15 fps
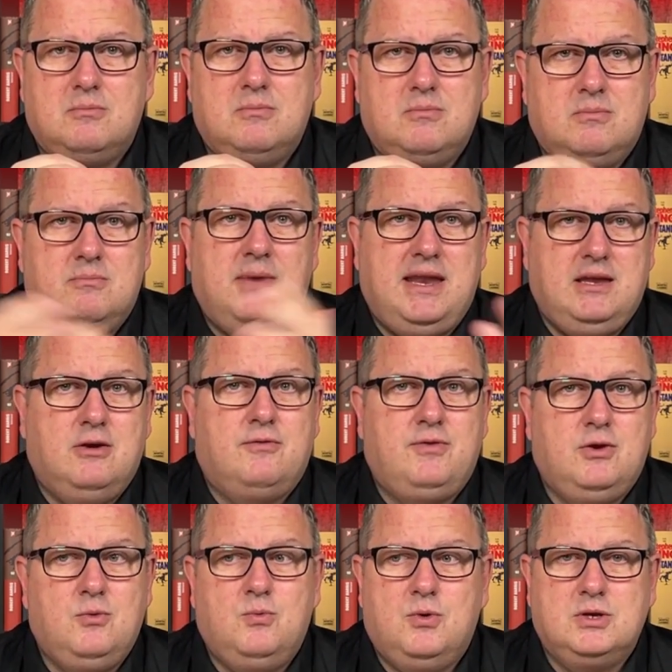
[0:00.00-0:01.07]
many of
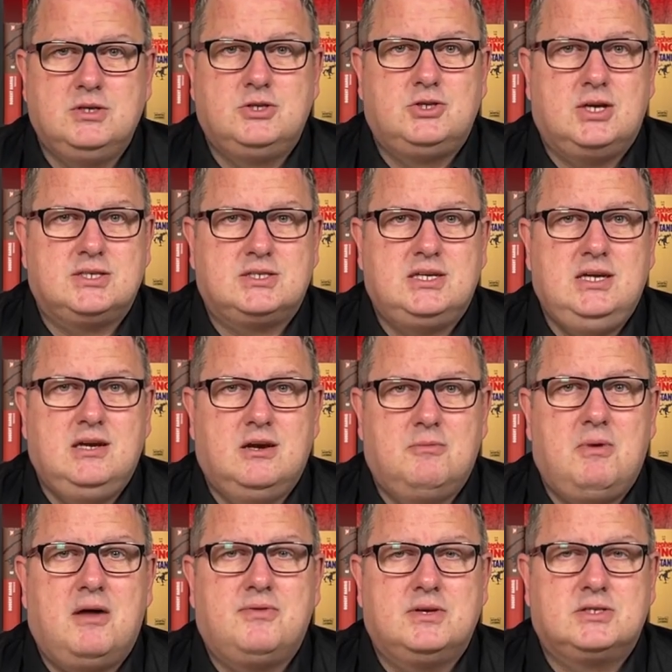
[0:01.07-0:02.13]
you wouldn't just hear
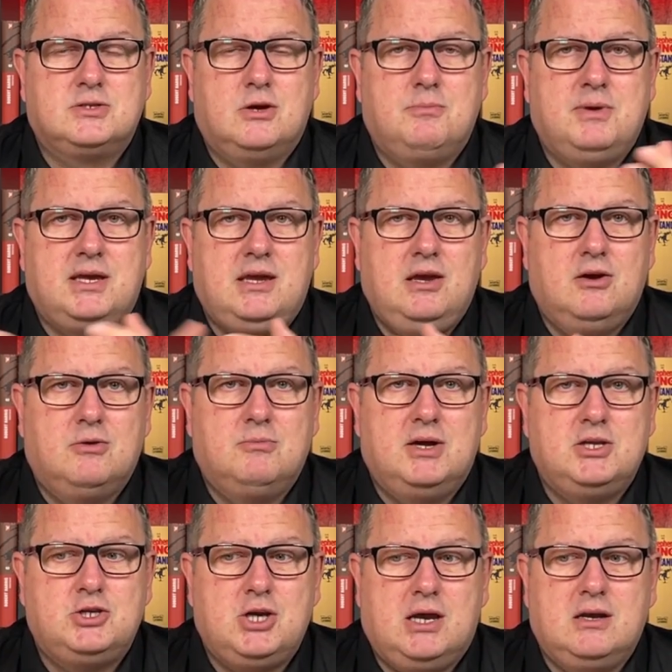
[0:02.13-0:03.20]
about this topic here on my
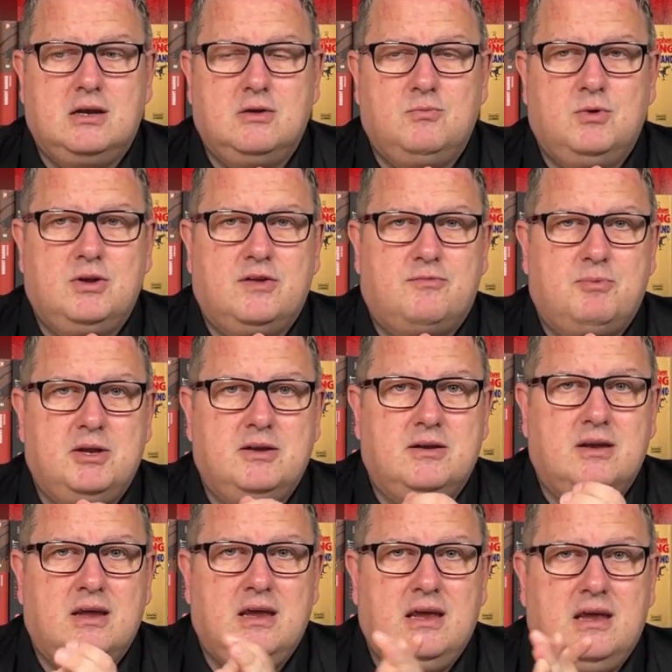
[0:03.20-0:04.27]
channel. It would have been
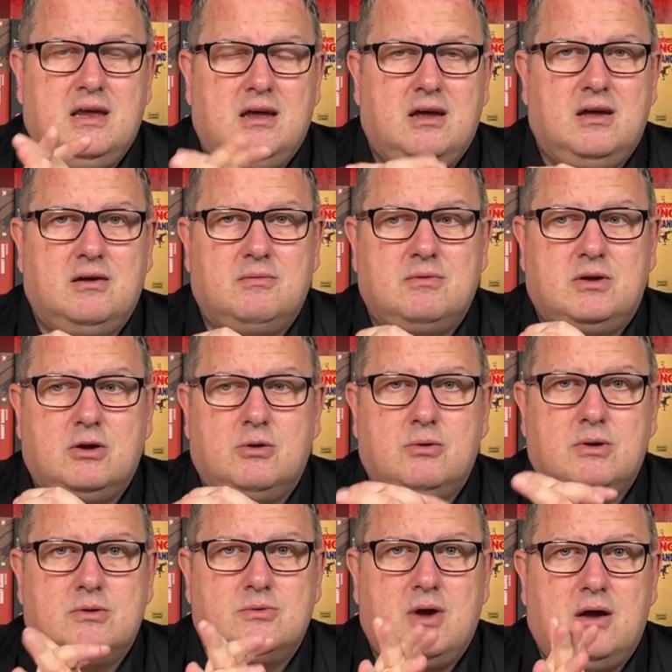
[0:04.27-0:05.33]

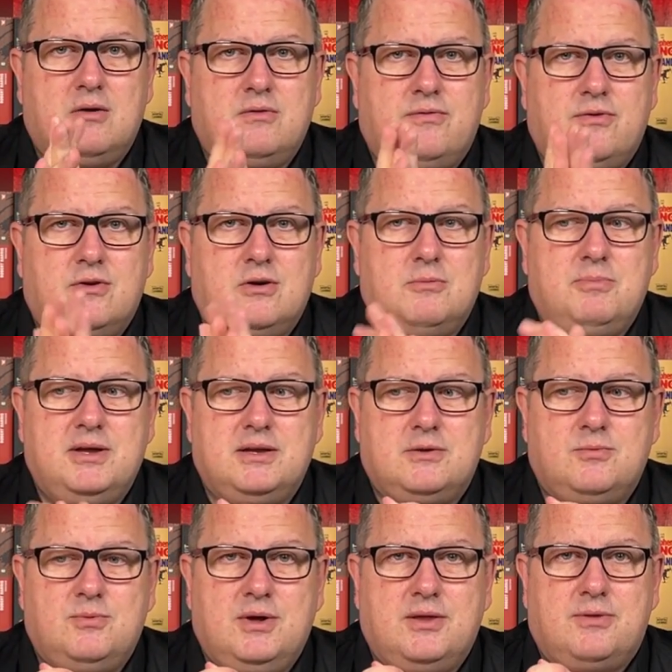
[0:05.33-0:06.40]
going round for a
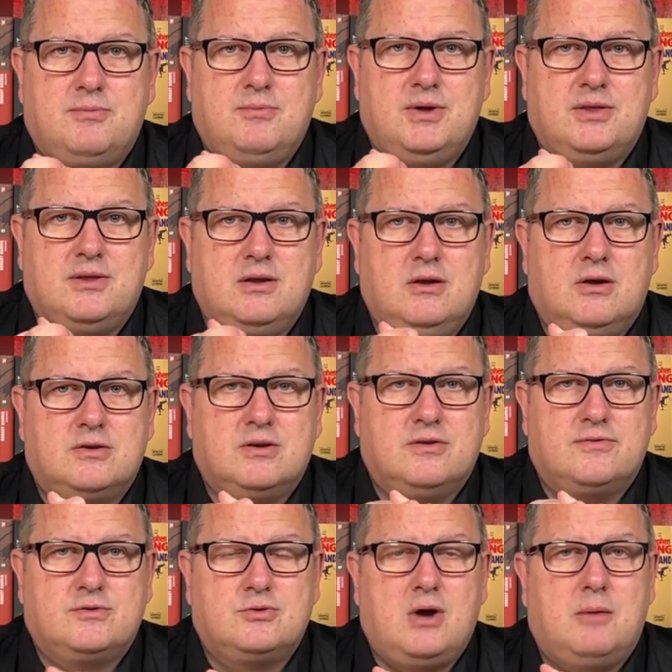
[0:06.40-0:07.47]
bit with a lot of
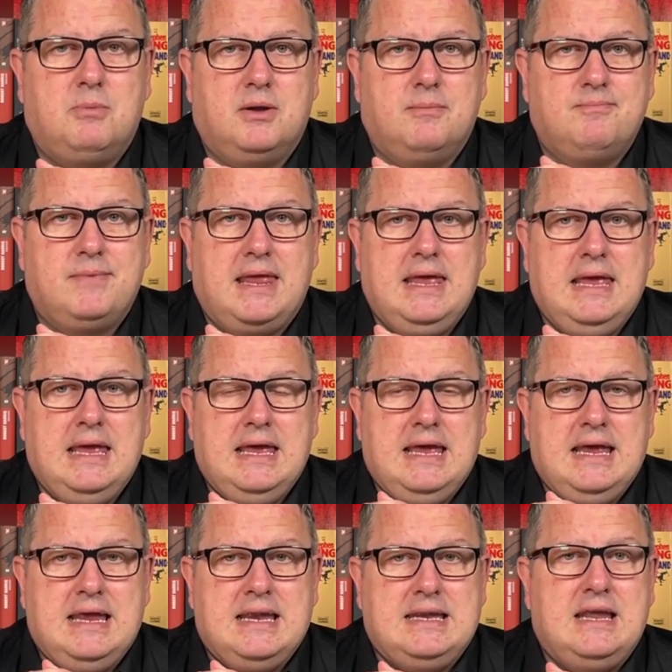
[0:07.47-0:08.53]
trouble.
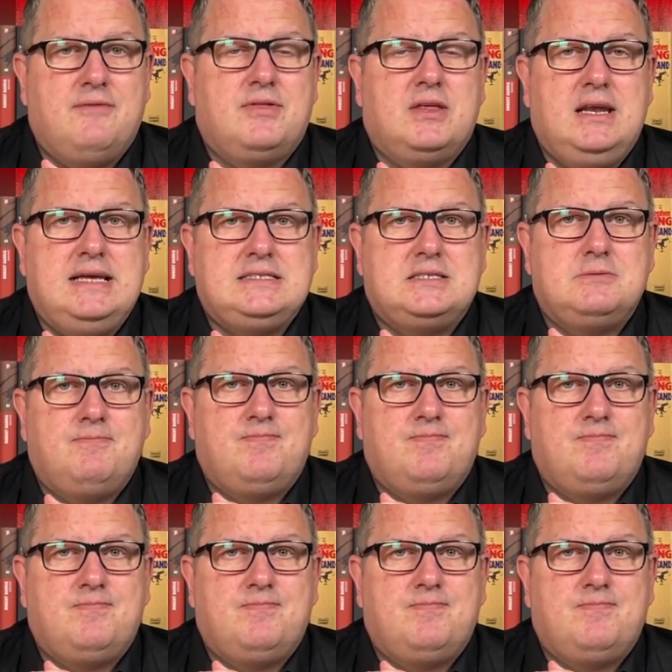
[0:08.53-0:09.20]
Nevertheless,